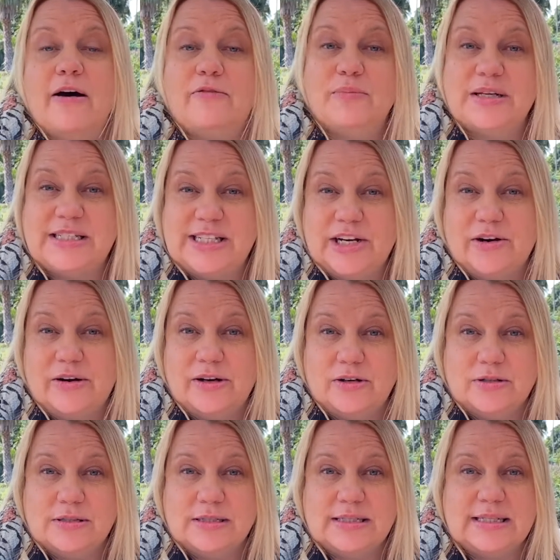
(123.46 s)
of
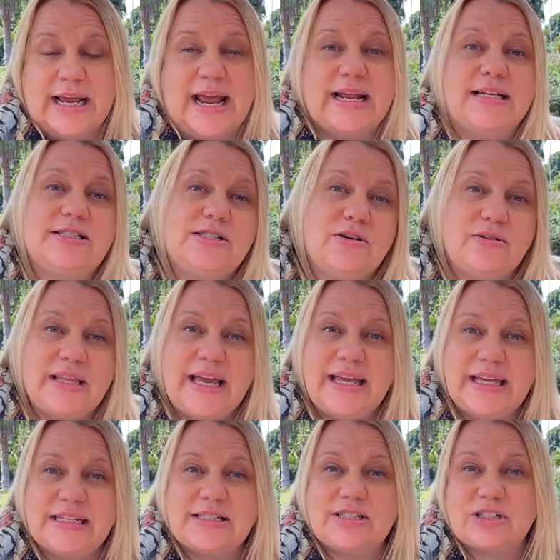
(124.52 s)
materials. And so they
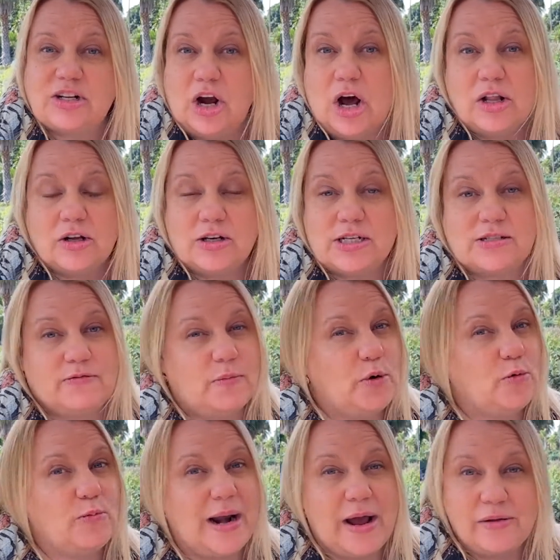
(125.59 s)
get scholars from
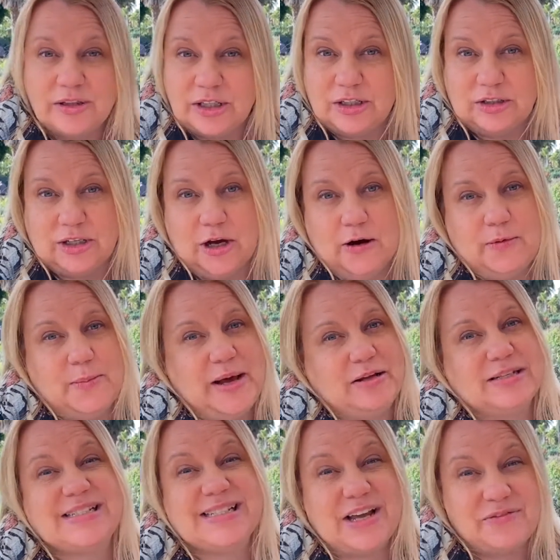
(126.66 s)
around the globe,
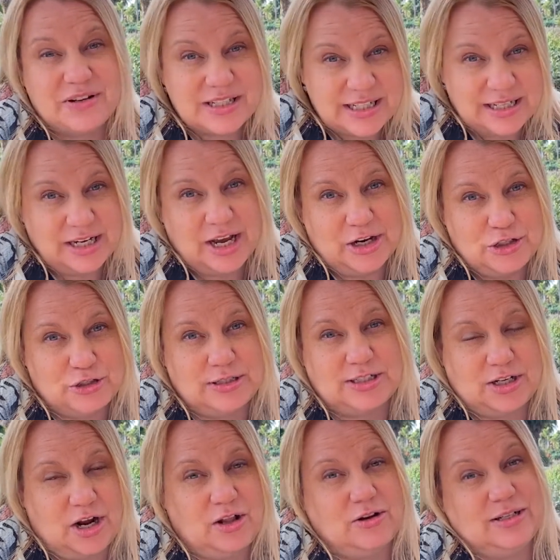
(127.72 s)
about 1,700
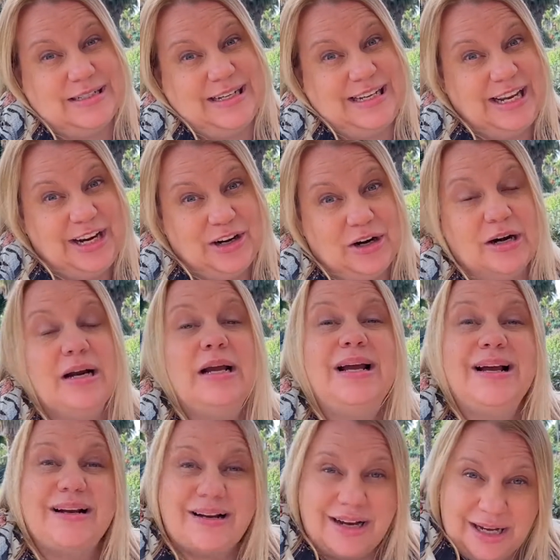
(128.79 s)
scholars a year,
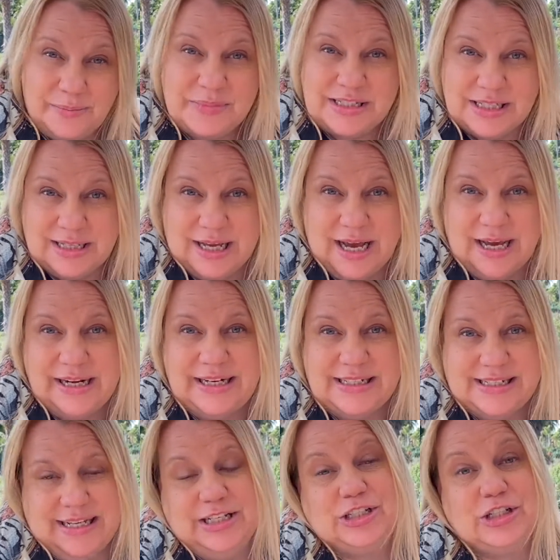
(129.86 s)
come to the
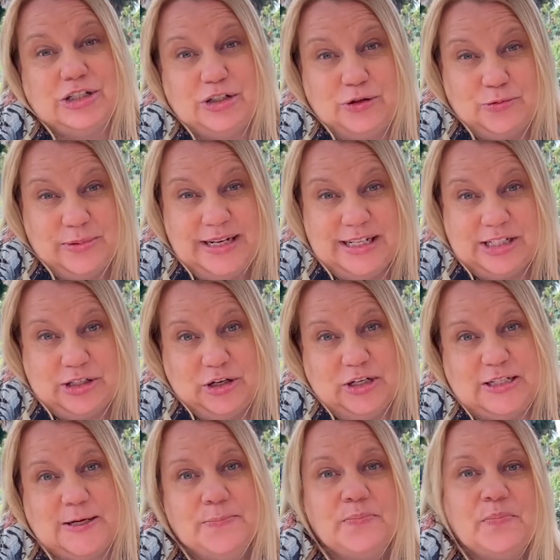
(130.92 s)
Huntington to do
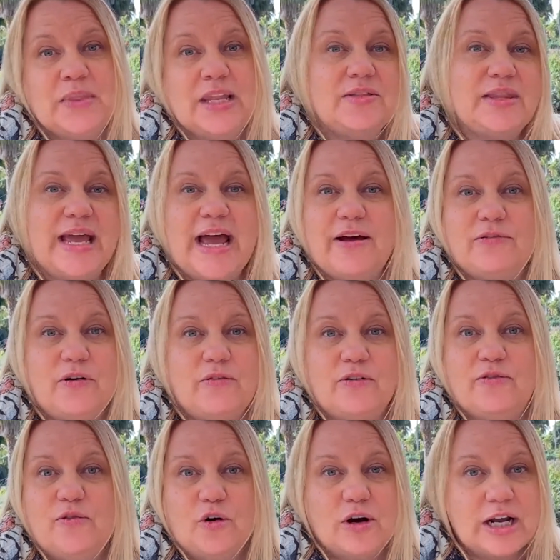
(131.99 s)
research. They have
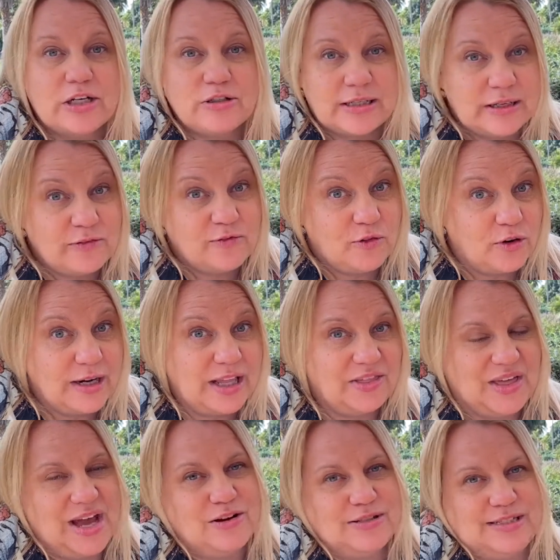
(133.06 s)
over
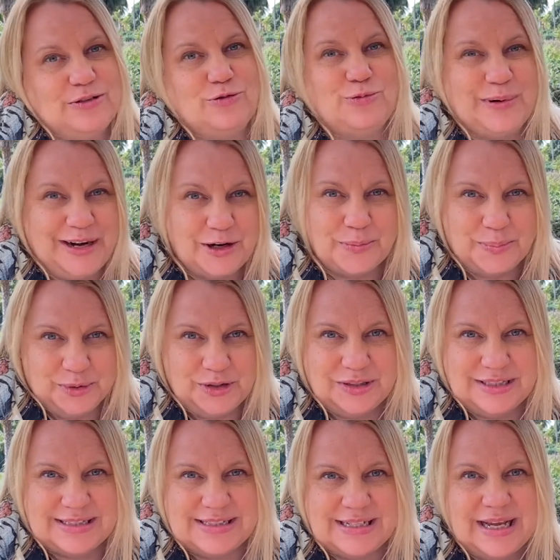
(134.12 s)
440,000 rare
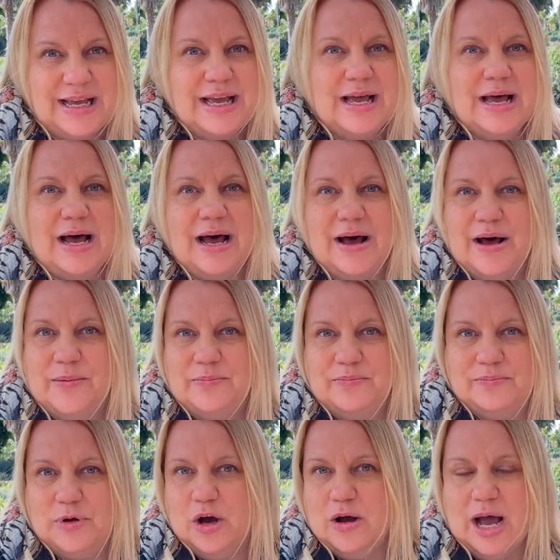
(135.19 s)
books,
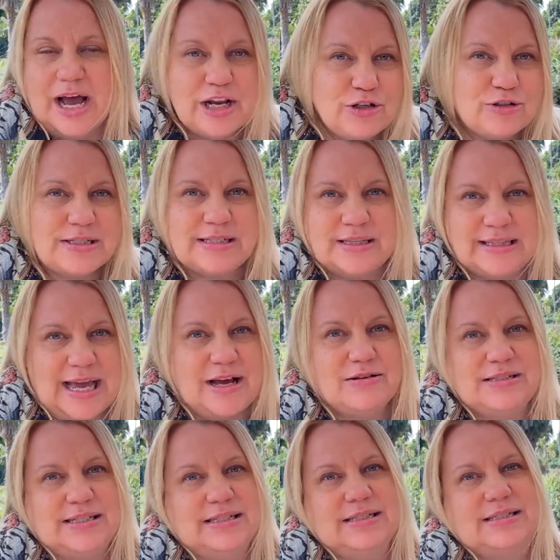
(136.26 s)
hundreds of
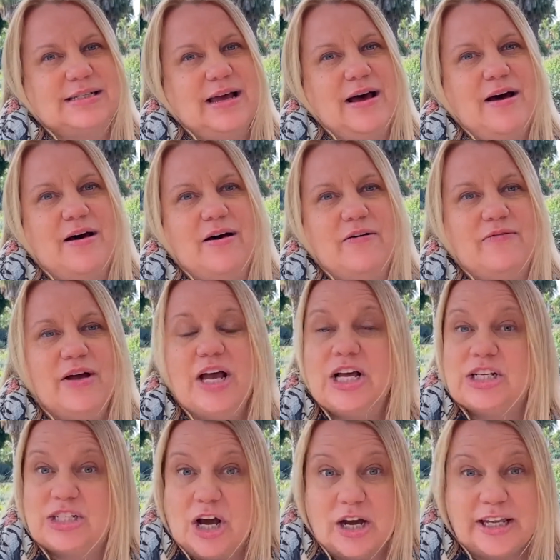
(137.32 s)
thousands of
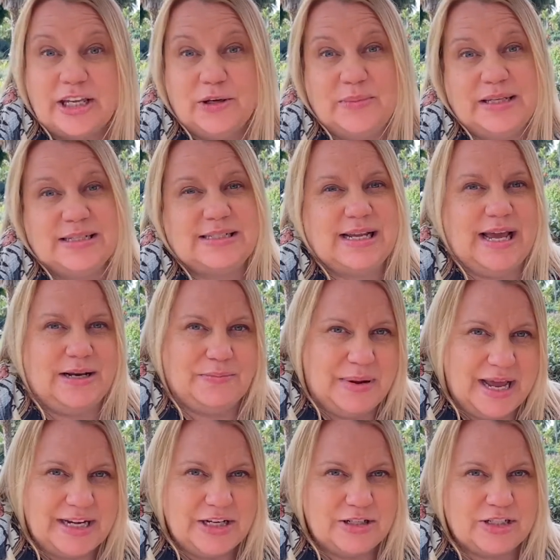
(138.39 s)
documents and
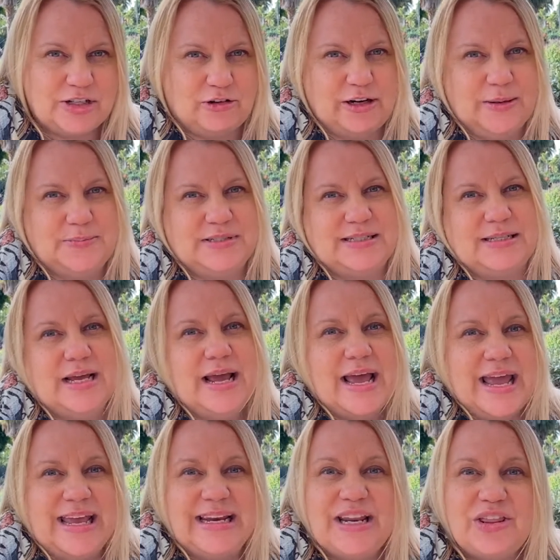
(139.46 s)
manuscripts.
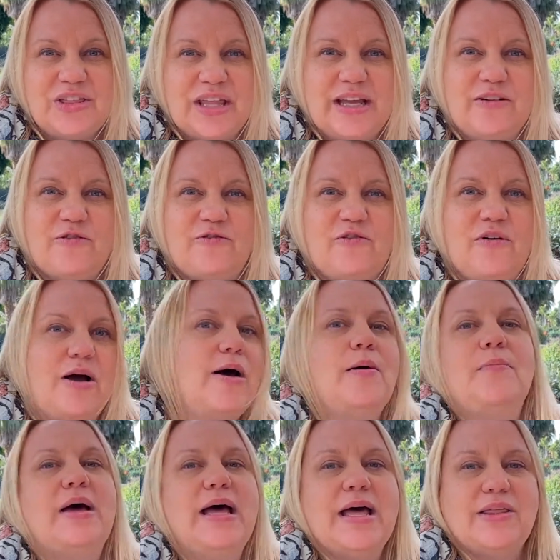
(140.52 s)
Anything
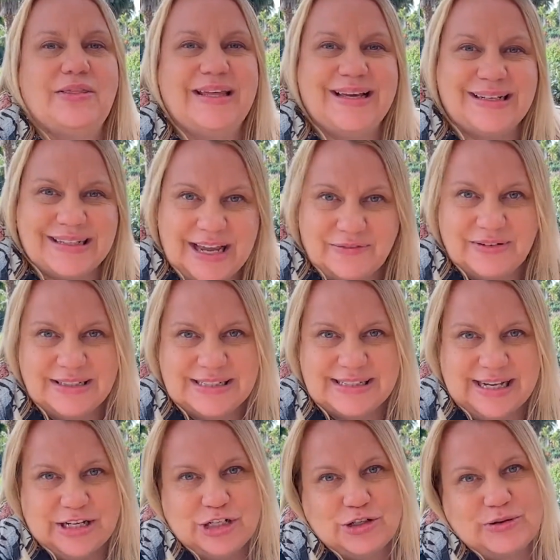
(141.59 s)
from the 11th
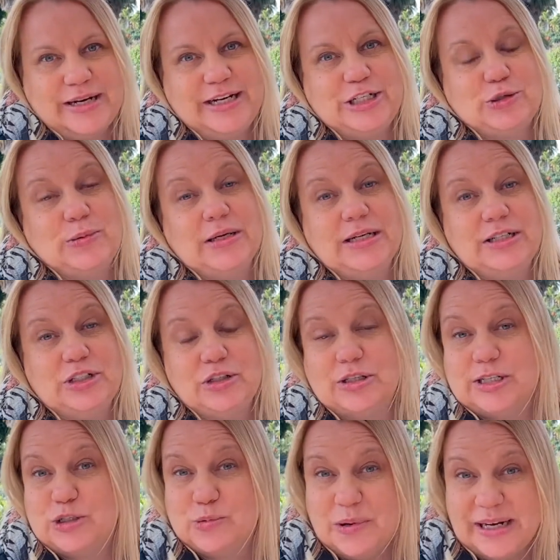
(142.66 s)
century to
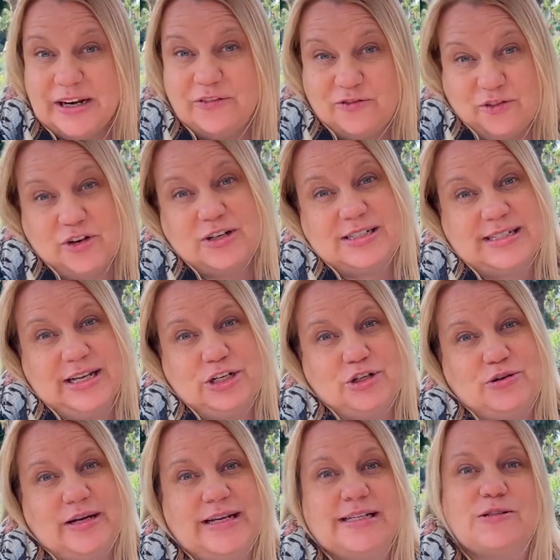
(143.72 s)
the 21st
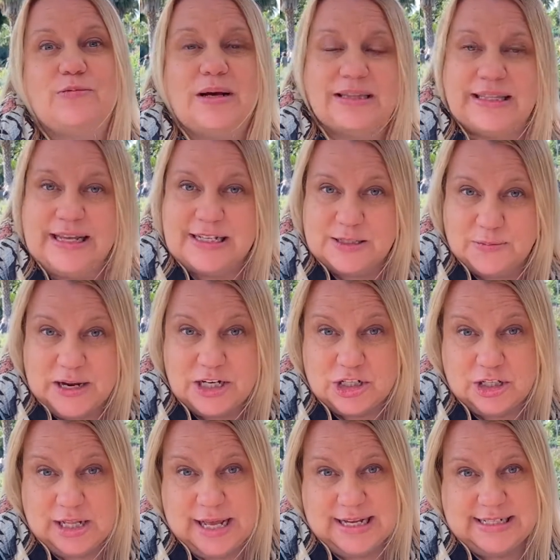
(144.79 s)
century is what they
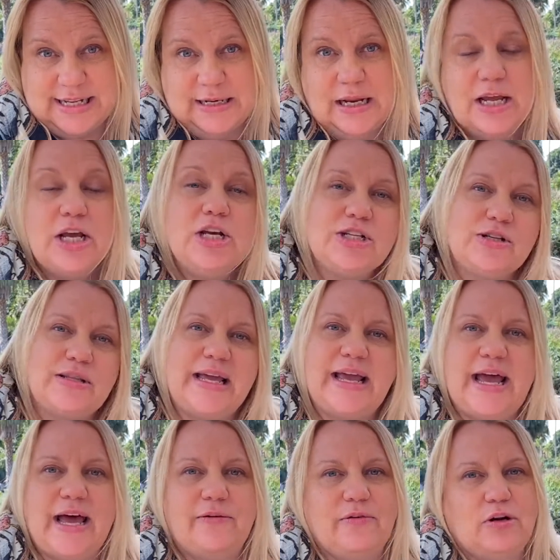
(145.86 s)
specialize in. So
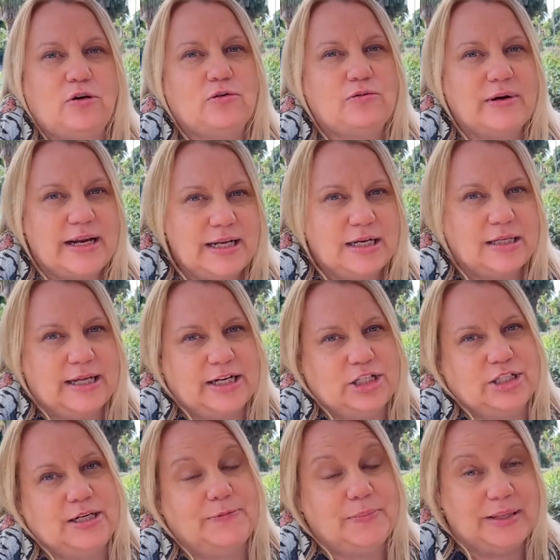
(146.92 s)
they have a great
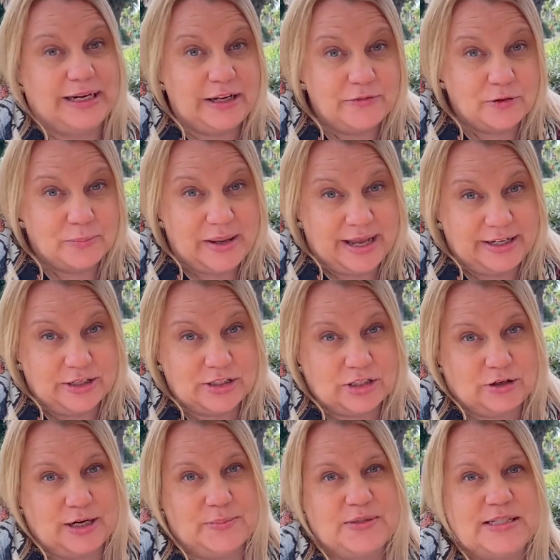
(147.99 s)
collection of medieval
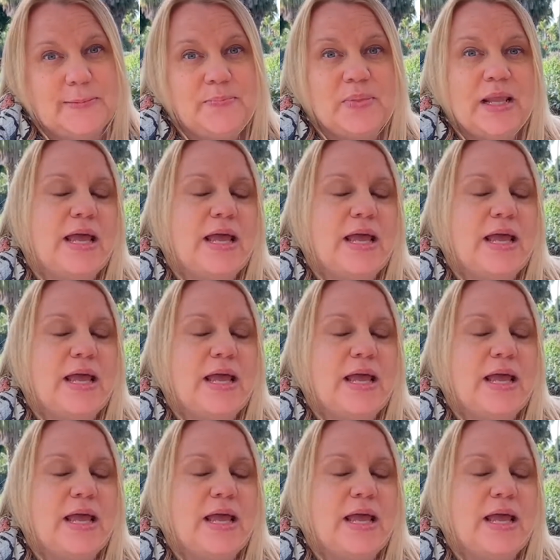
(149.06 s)
manuscripts.